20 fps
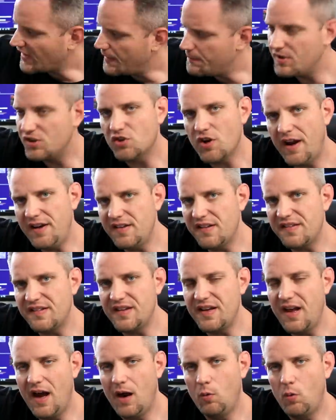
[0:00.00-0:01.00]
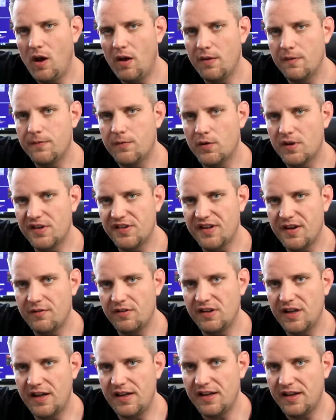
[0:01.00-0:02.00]
I've been trying to see how well the
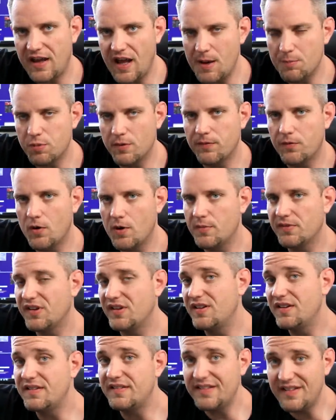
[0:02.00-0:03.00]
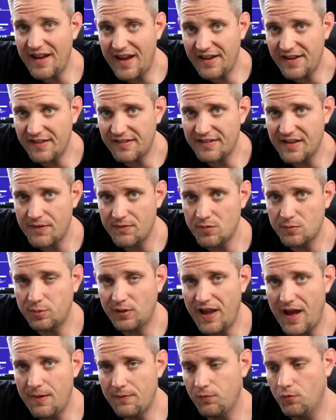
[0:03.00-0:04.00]
4790K performs on a Z87
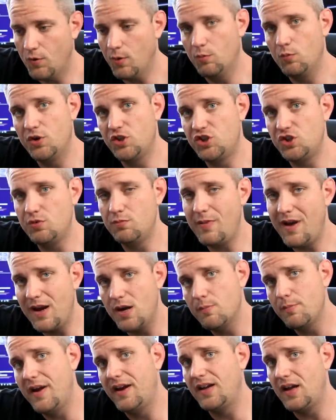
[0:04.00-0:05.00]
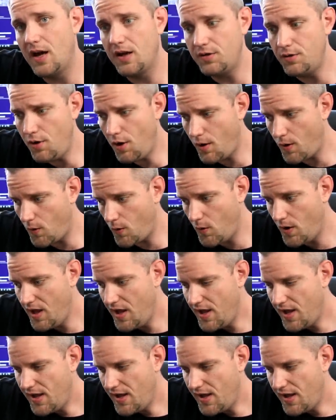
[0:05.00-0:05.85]
platform, which you may or may not know